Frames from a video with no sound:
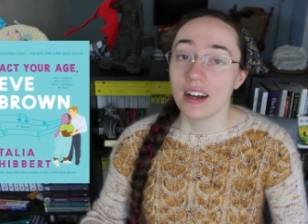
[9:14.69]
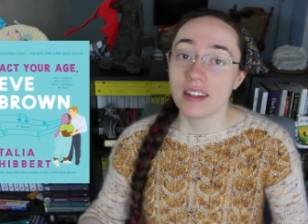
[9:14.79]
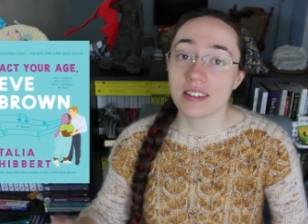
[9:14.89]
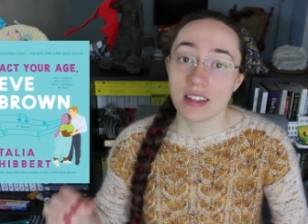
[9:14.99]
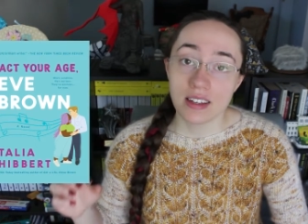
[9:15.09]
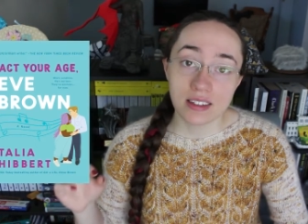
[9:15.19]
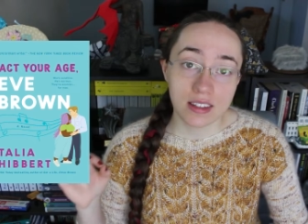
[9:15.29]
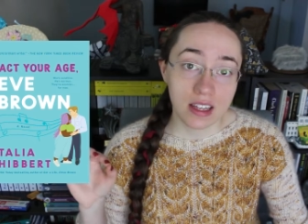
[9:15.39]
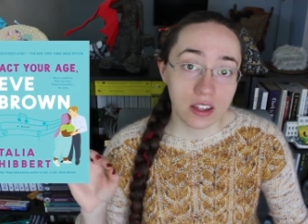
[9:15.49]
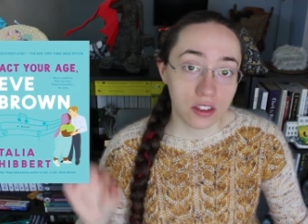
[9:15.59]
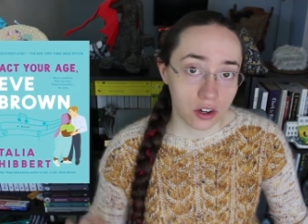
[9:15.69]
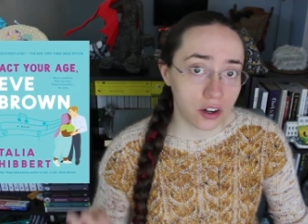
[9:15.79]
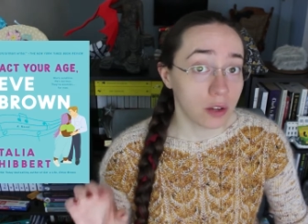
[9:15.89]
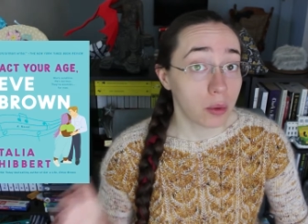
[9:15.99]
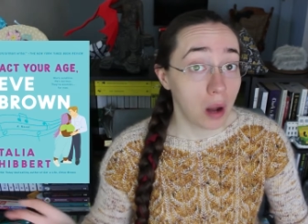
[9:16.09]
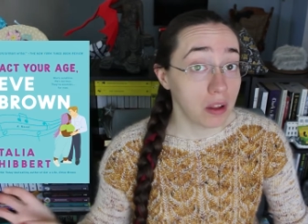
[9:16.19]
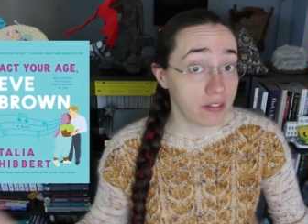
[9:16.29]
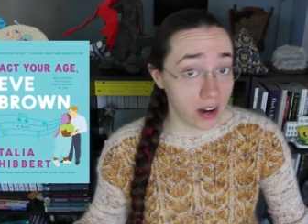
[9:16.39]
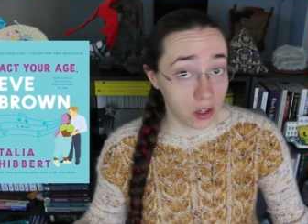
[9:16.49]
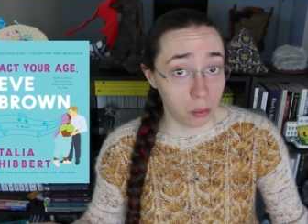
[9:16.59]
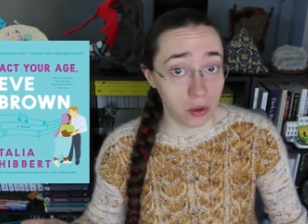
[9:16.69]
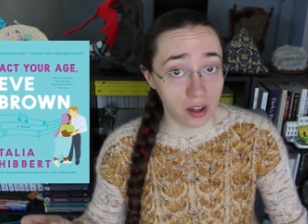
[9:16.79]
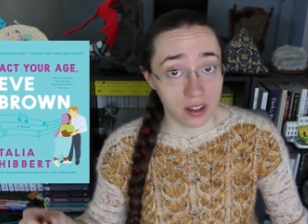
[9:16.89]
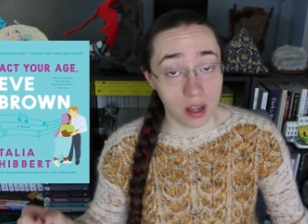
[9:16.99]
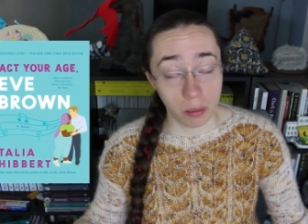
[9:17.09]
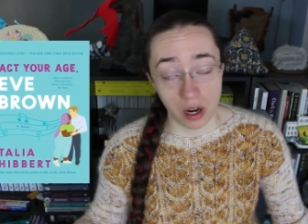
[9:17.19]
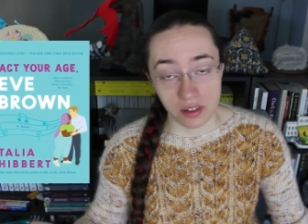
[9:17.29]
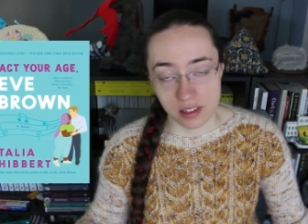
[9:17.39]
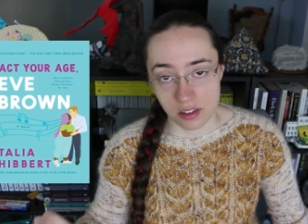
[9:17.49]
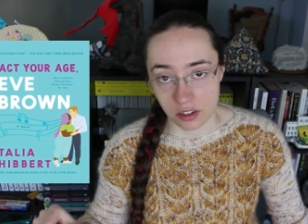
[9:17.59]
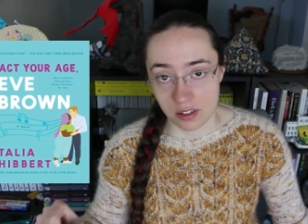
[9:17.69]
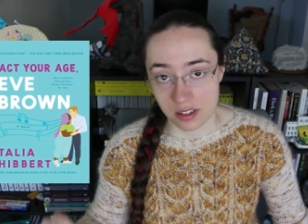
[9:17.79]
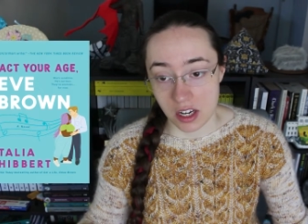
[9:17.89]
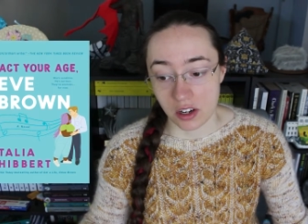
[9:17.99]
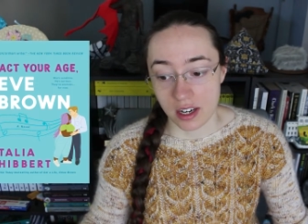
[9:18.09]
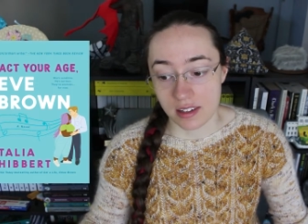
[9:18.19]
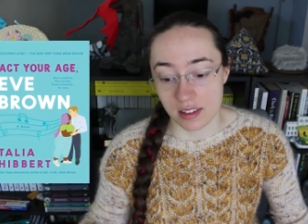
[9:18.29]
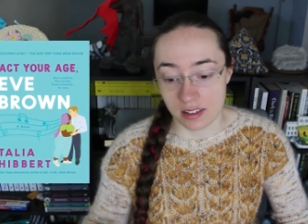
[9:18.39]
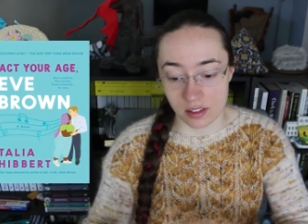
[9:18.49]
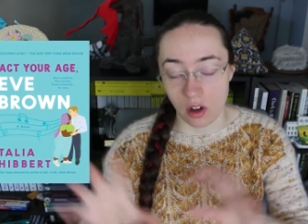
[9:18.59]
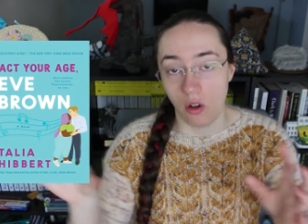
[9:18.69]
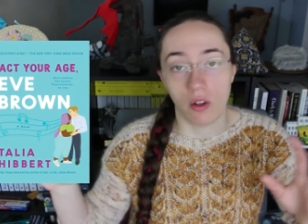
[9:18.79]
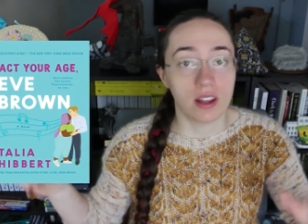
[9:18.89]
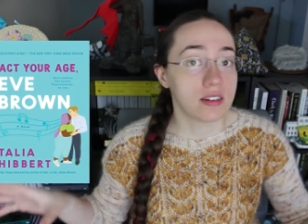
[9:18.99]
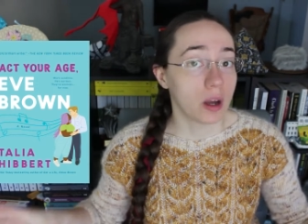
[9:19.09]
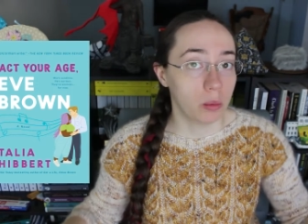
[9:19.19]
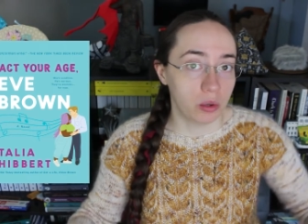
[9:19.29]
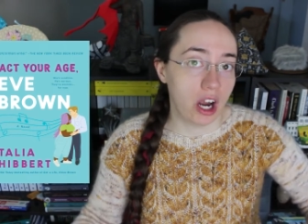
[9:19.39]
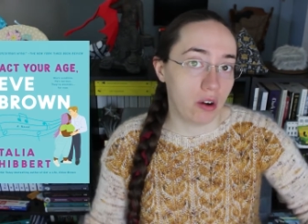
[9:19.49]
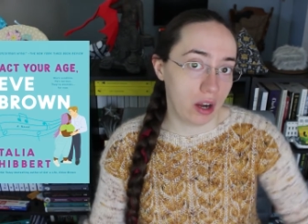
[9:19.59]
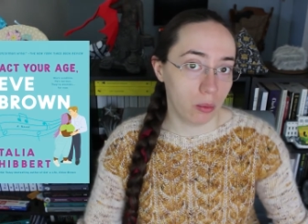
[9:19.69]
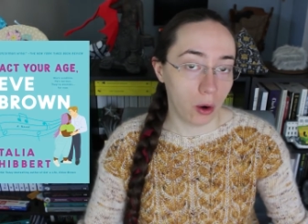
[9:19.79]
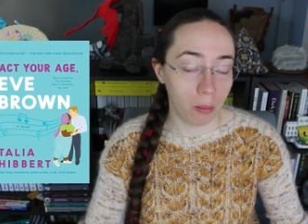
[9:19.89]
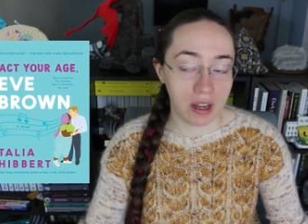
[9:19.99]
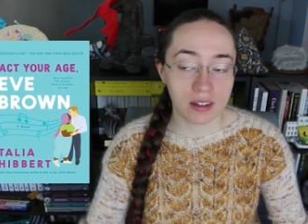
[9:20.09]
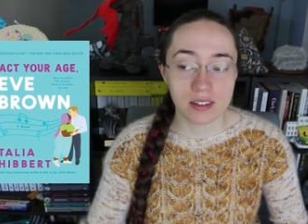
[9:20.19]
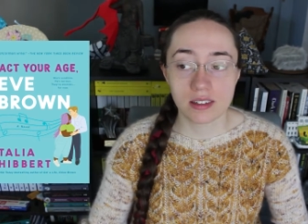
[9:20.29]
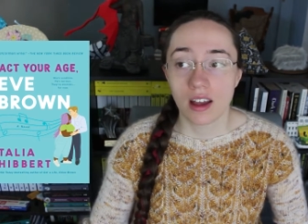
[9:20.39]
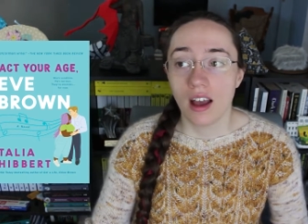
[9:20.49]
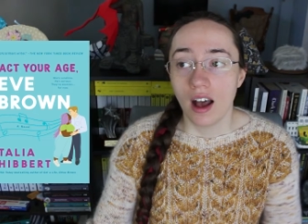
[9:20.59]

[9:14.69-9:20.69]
This is the third and probably final book in the Brown Sisters series. This is all contemporary romance.